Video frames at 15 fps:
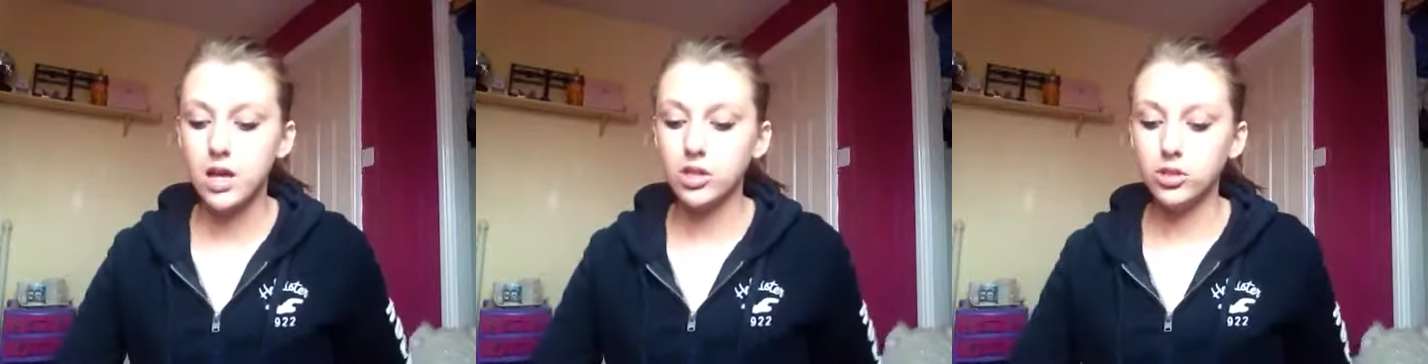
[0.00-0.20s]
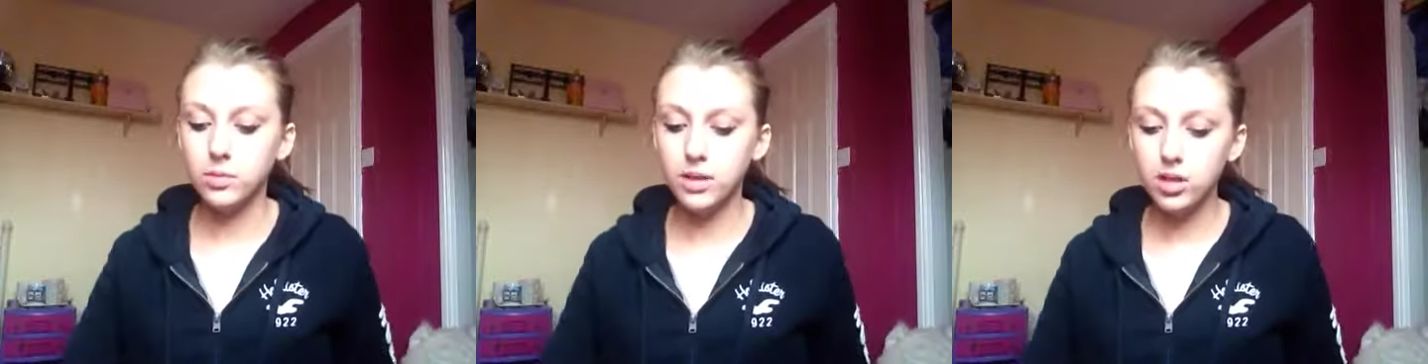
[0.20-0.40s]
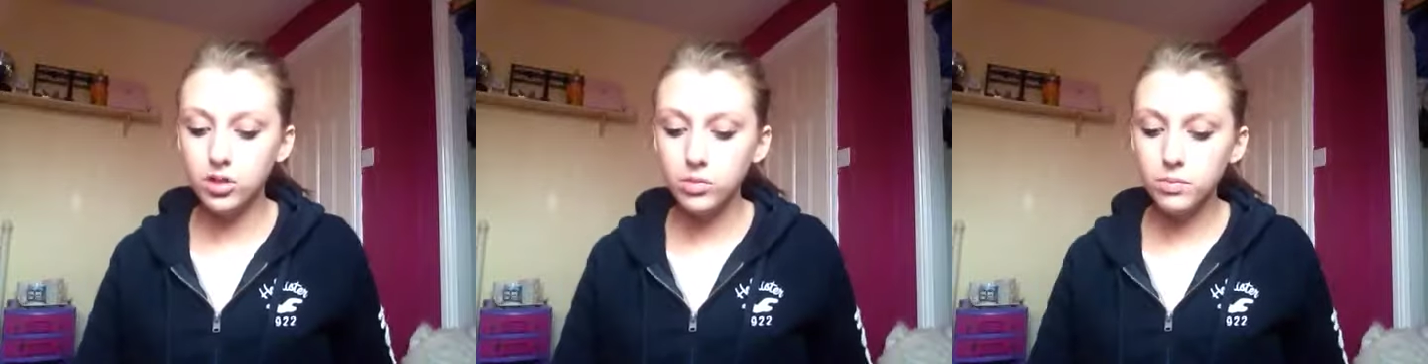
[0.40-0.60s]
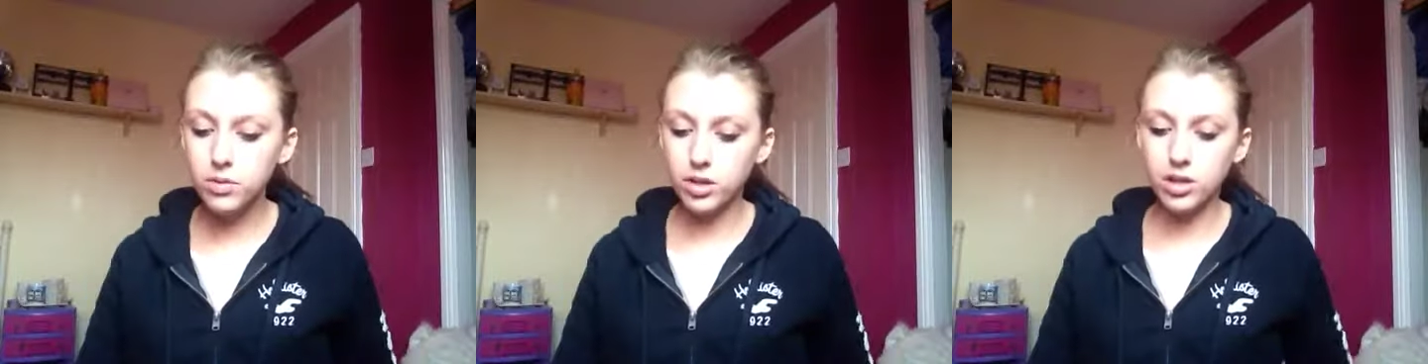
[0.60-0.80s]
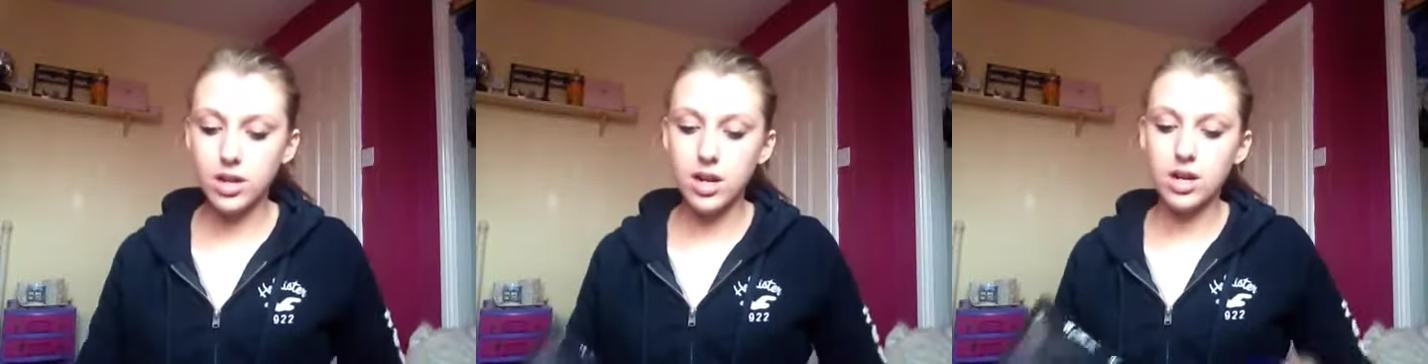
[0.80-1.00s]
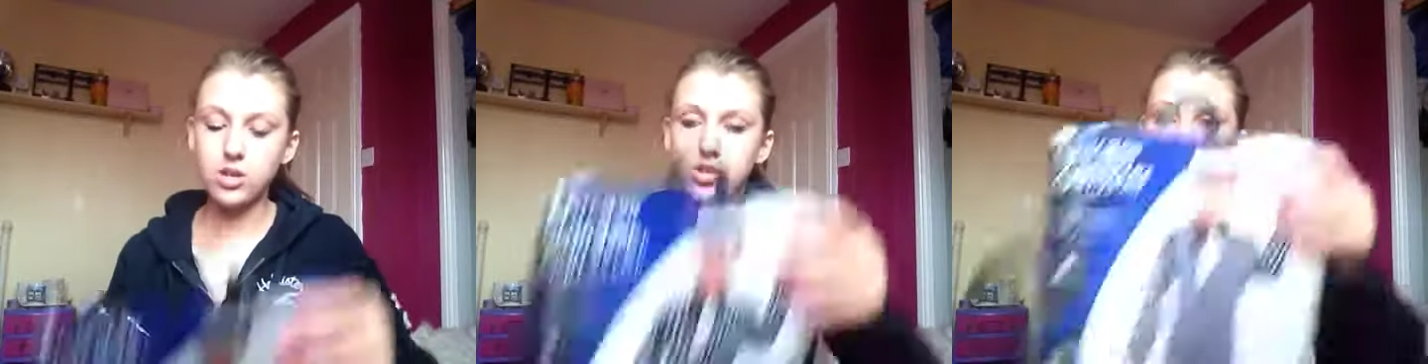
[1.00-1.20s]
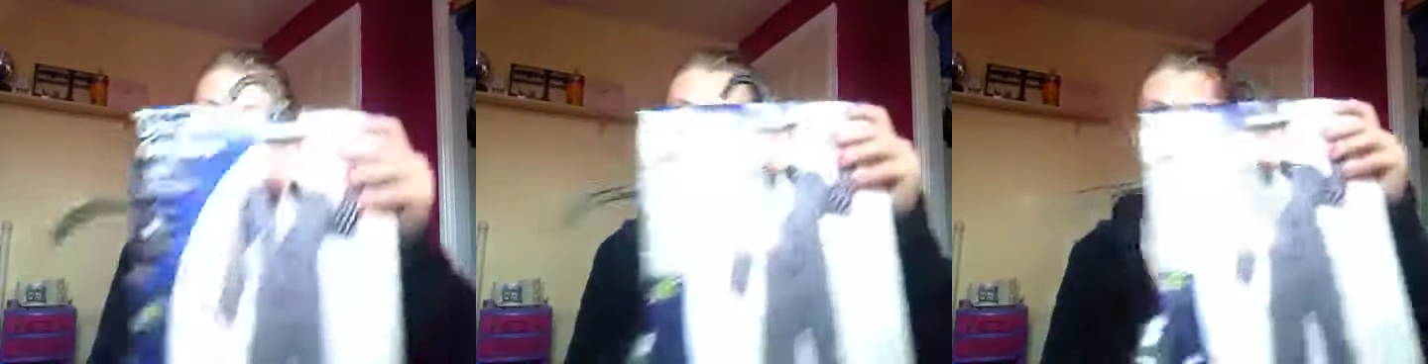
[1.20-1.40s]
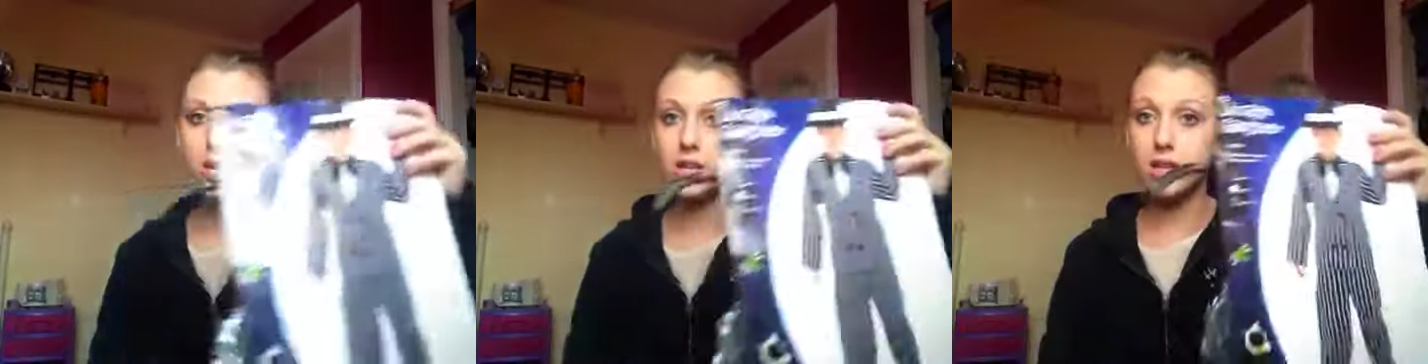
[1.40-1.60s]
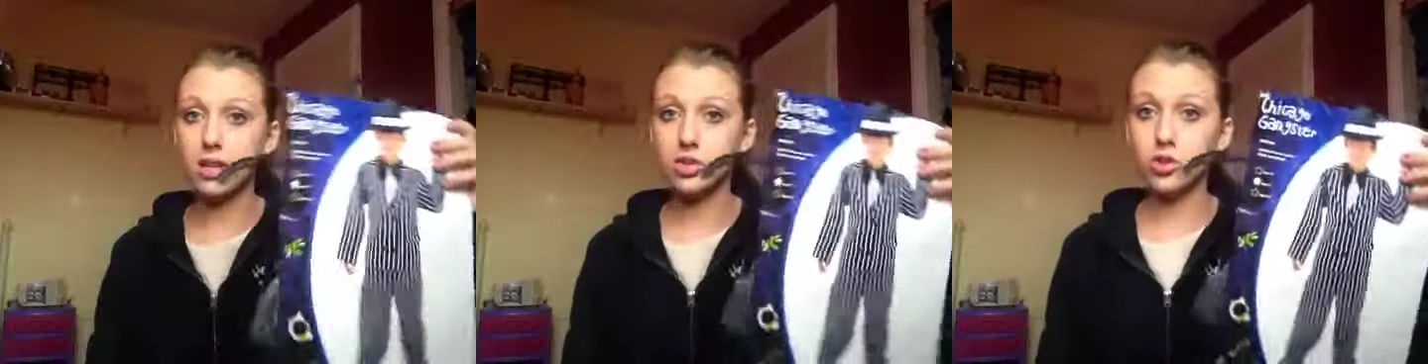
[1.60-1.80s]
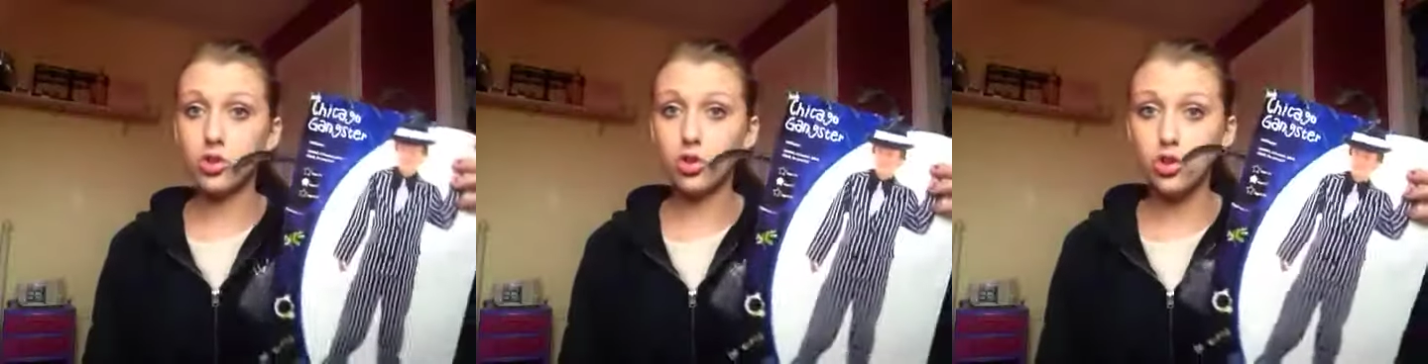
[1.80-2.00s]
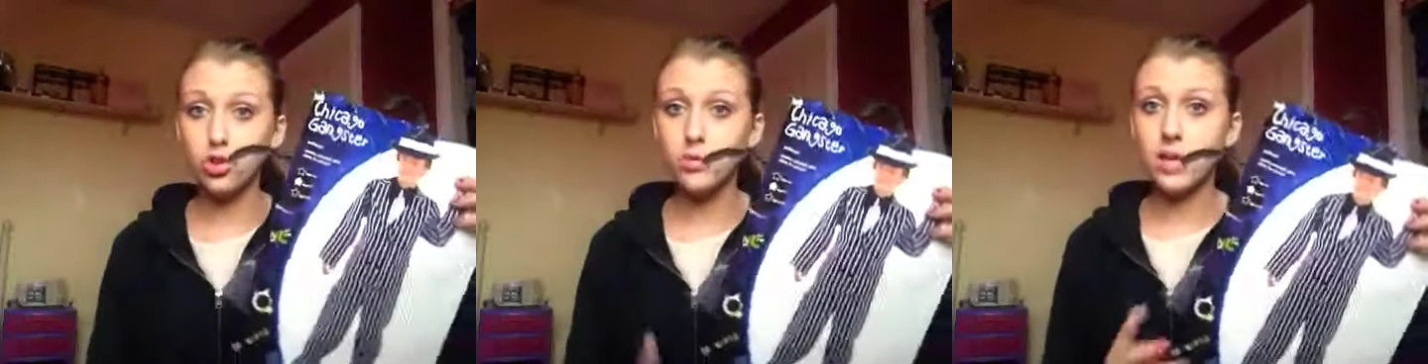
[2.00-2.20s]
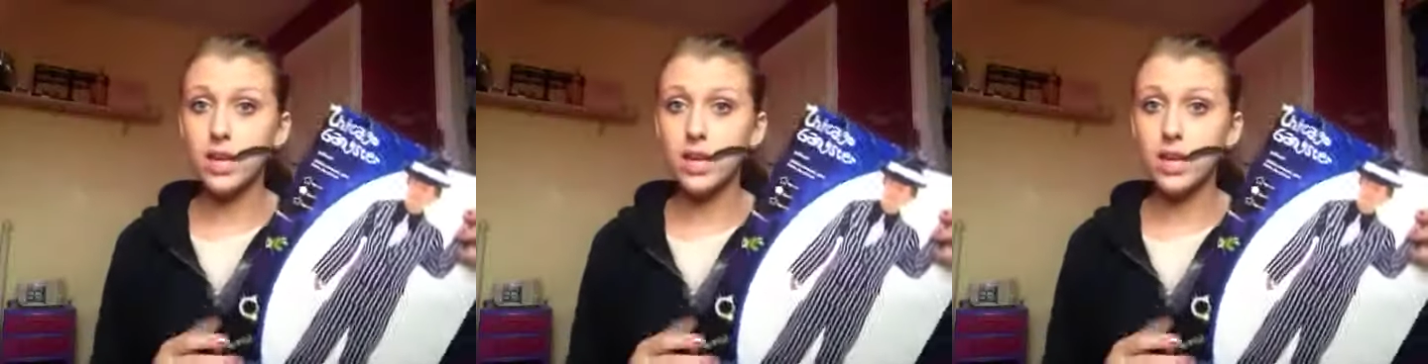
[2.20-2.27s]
So my little brother actually got this costume,